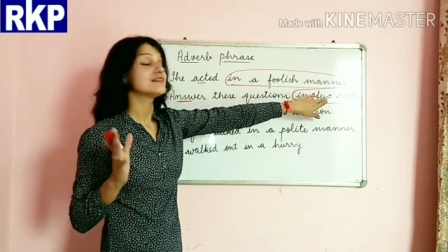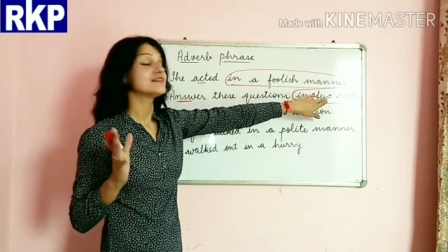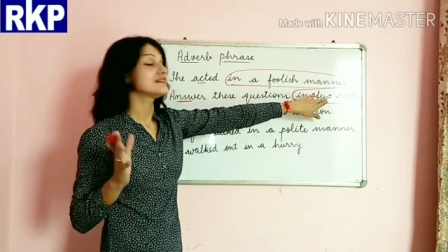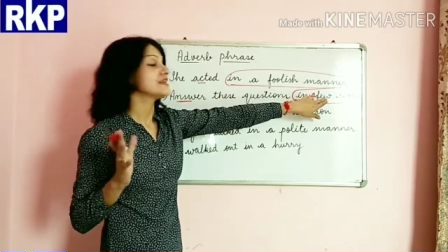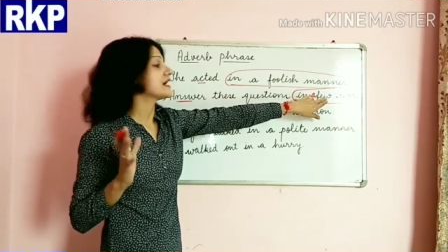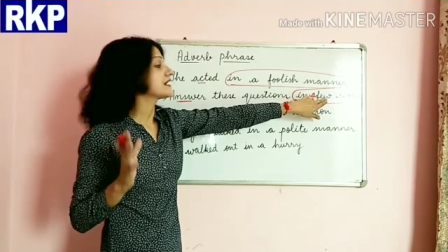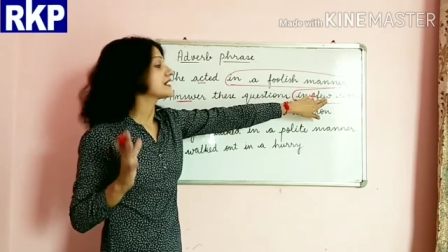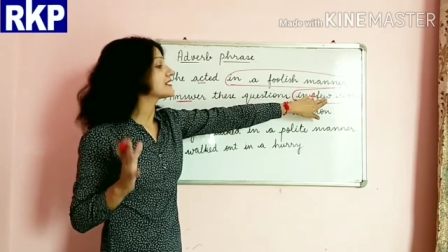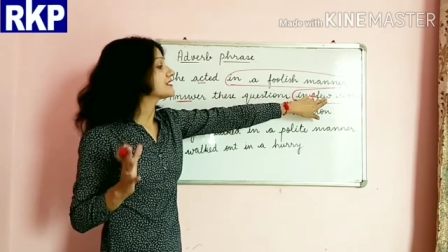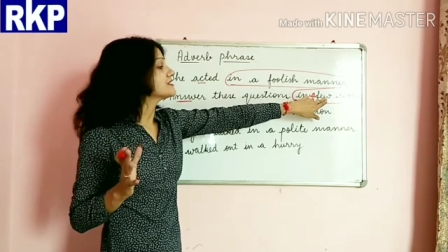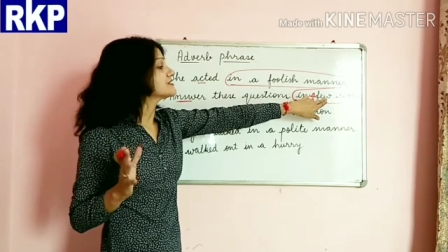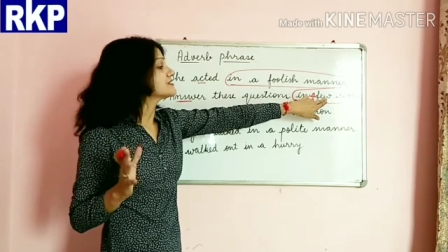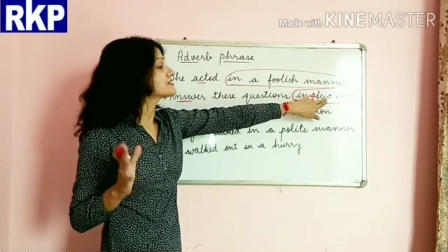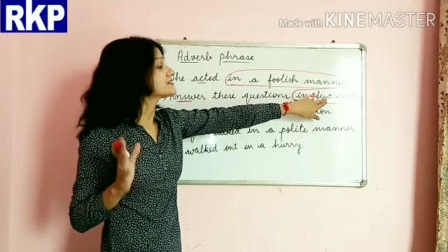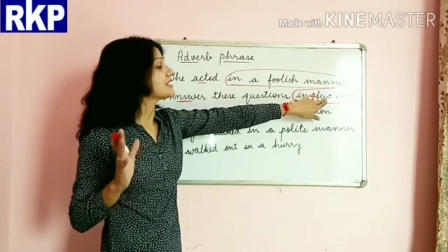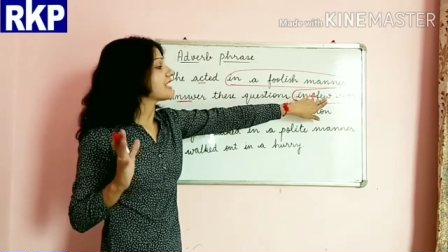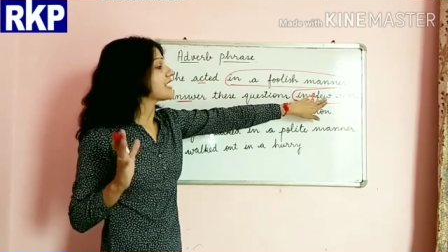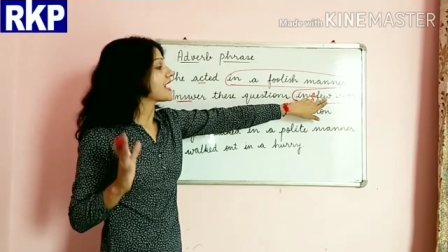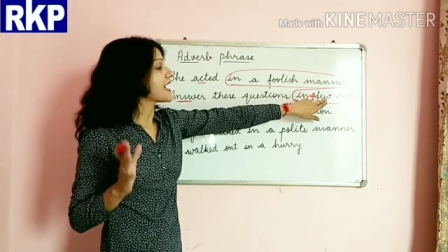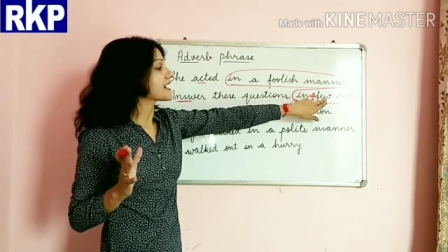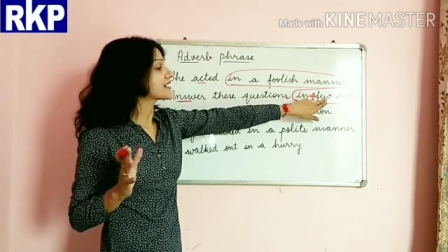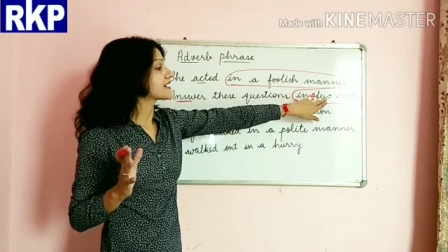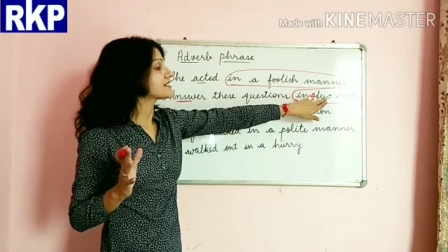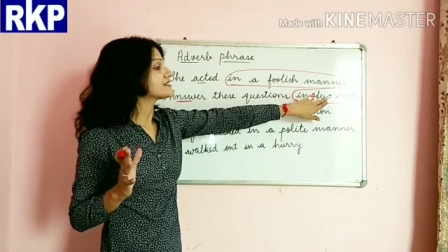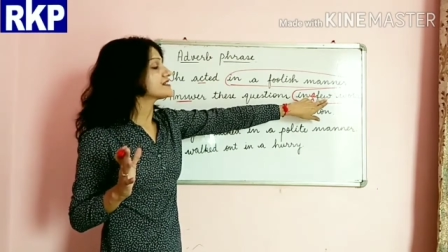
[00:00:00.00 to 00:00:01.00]
that is
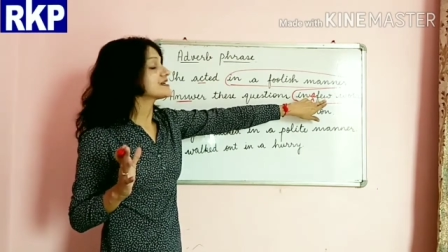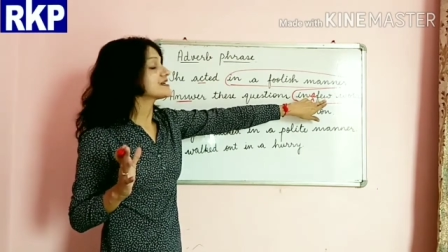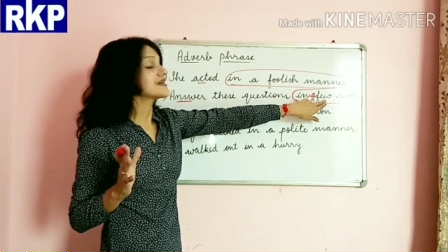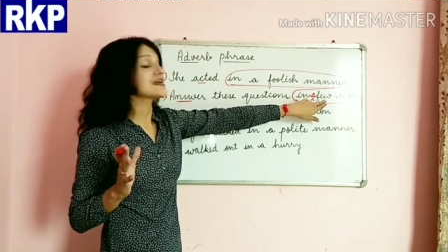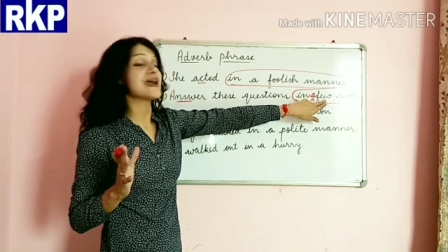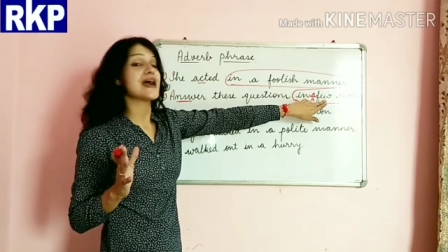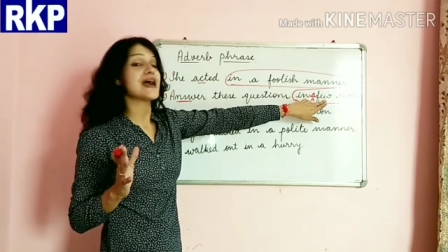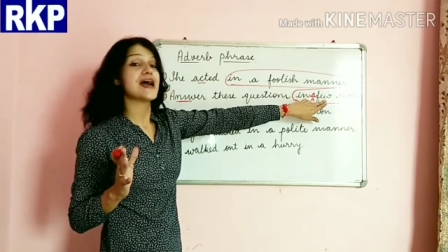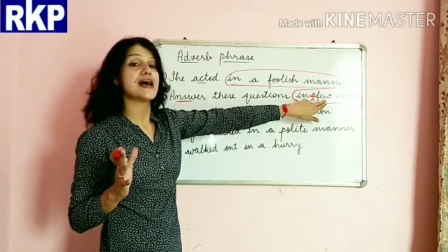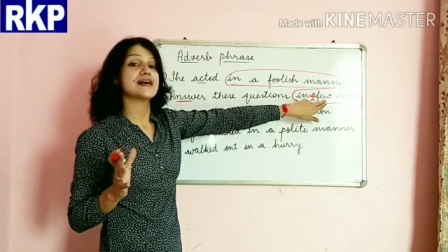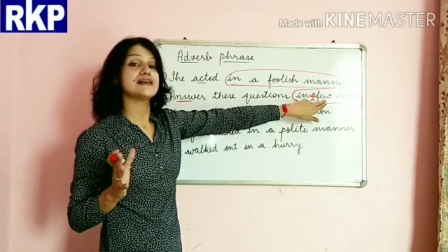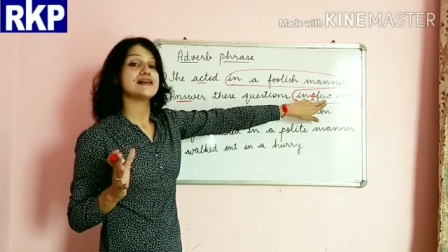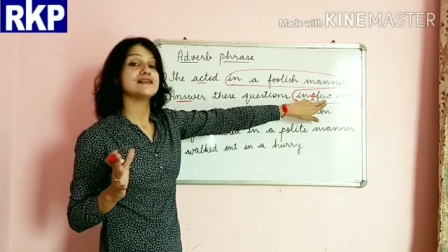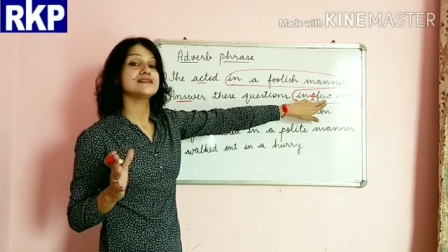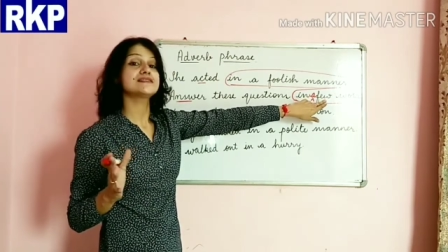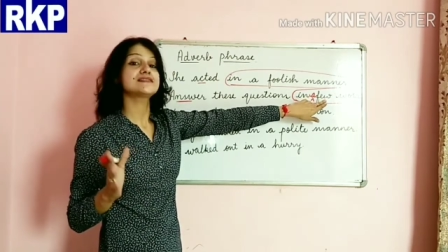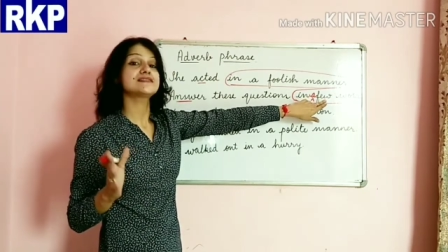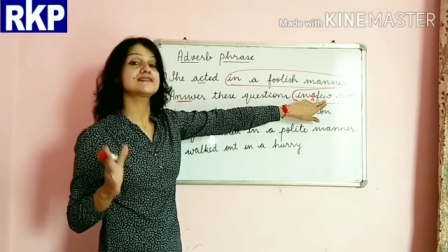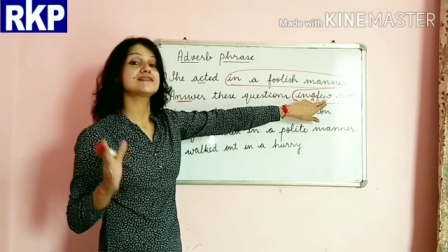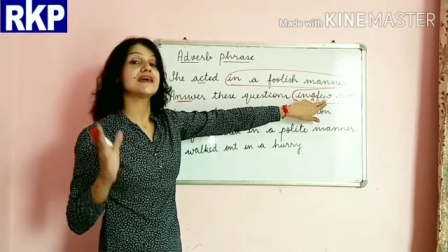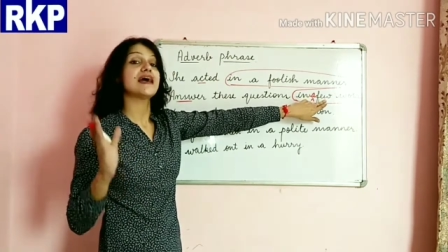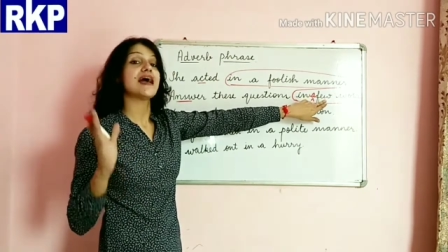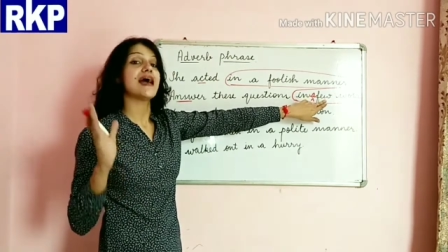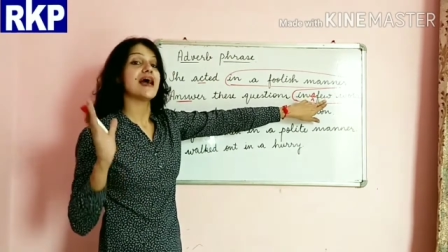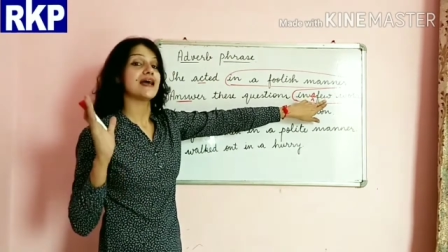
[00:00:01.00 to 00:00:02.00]
acting
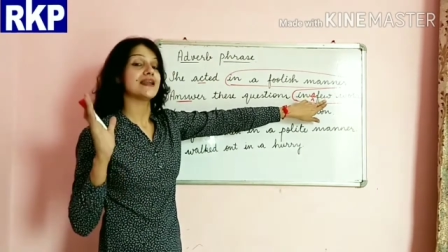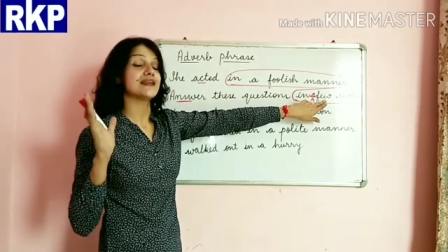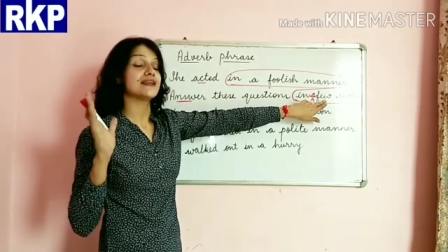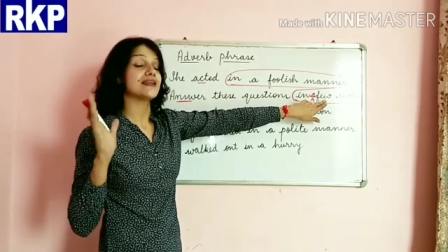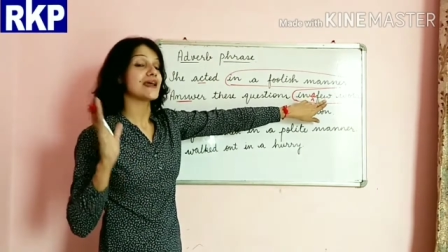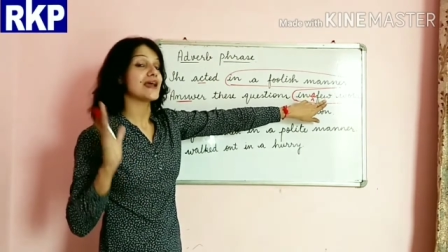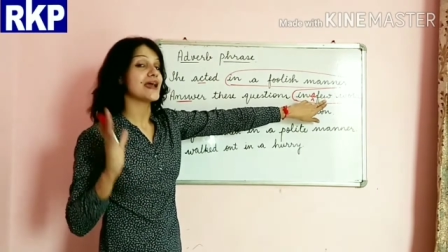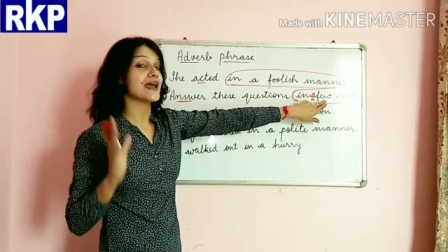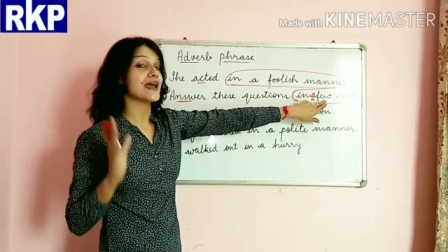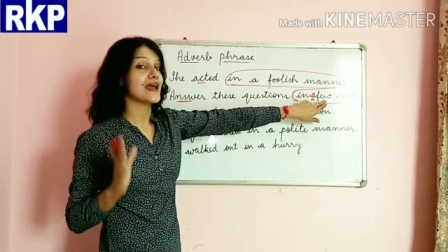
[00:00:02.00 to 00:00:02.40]
as an